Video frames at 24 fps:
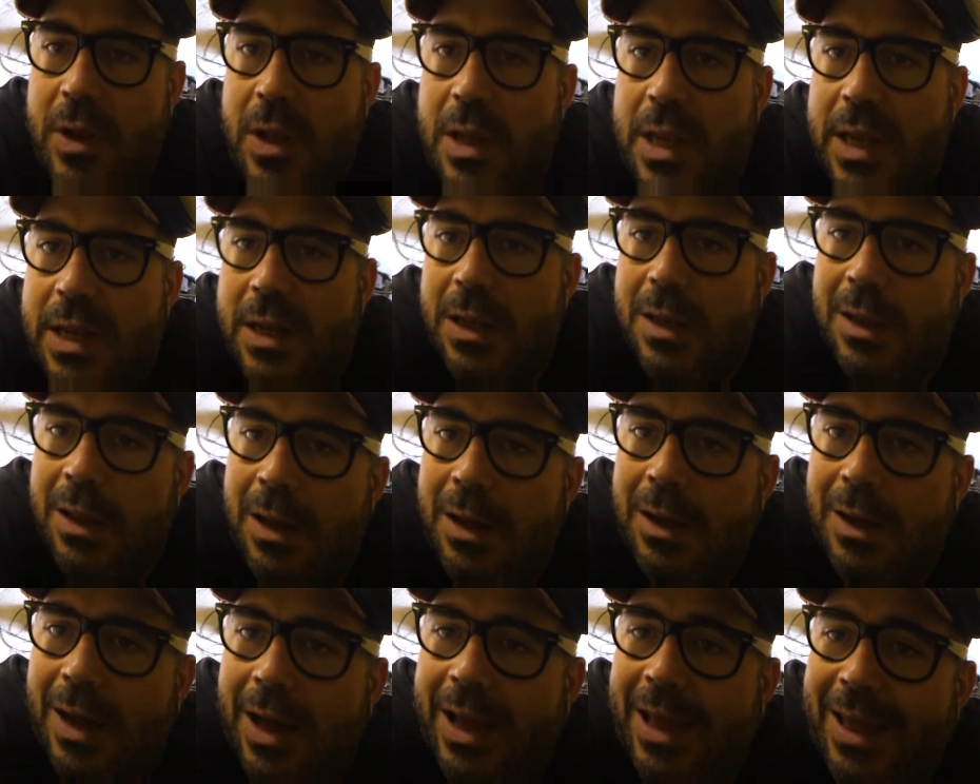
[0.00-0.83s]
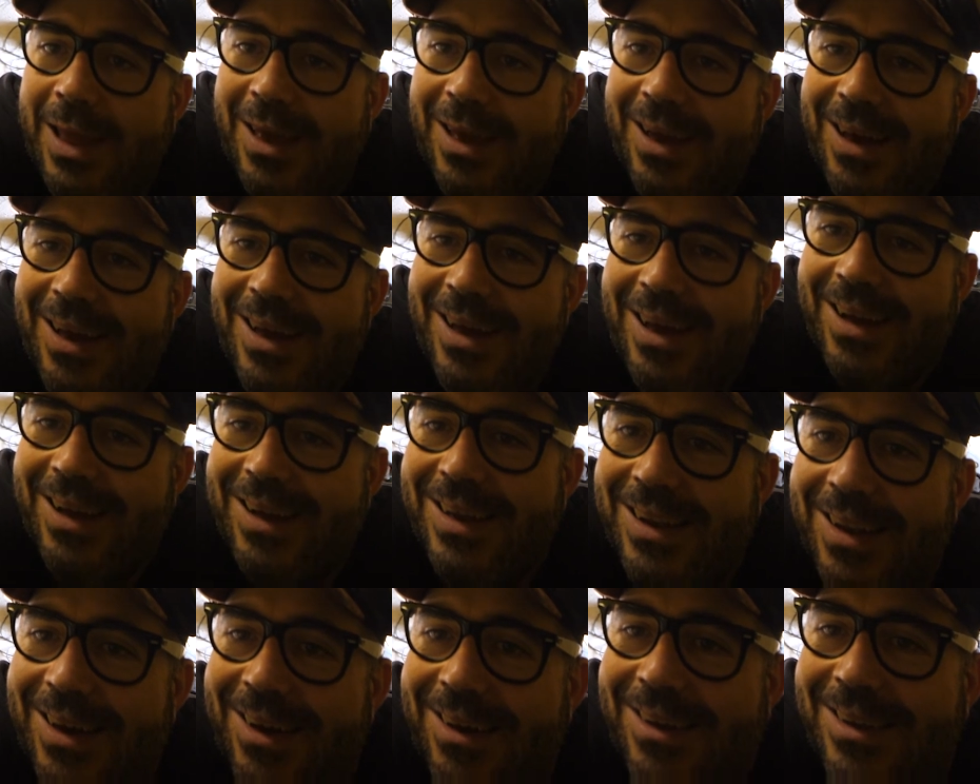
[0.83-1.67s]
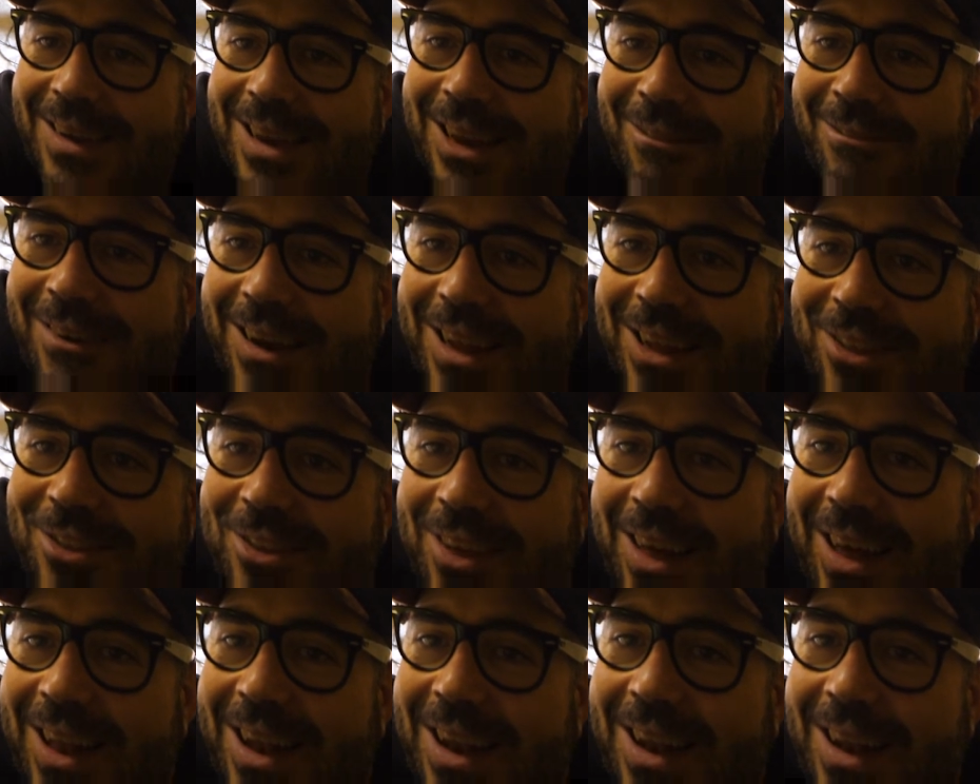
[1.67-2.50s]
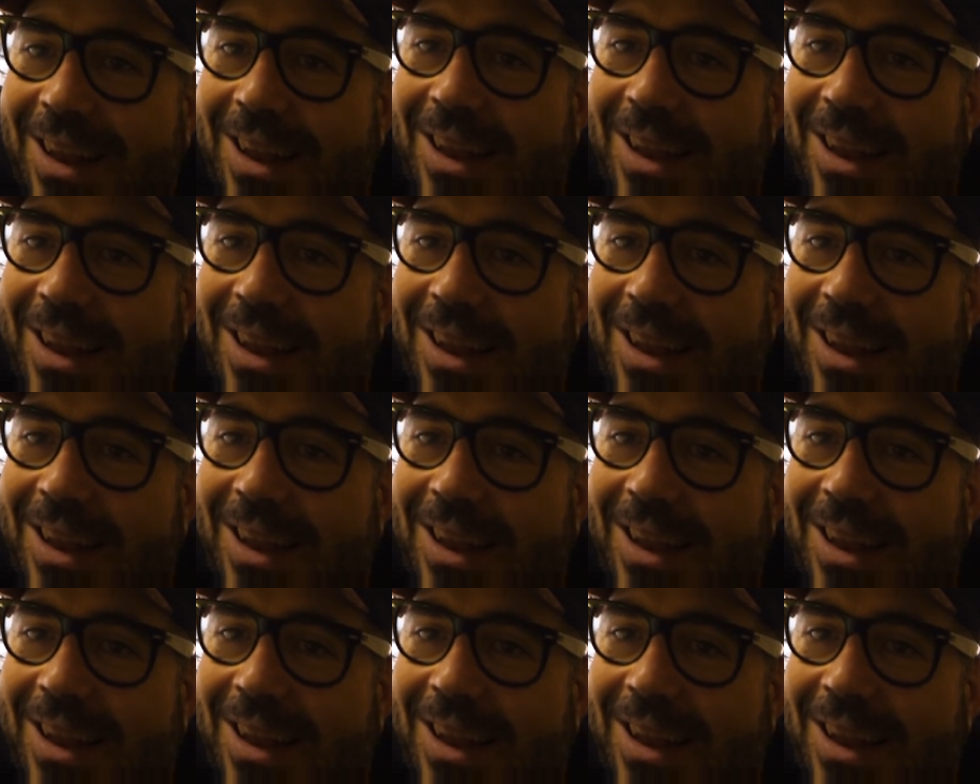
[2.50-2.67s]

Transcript: a little high. I can hardly reach it.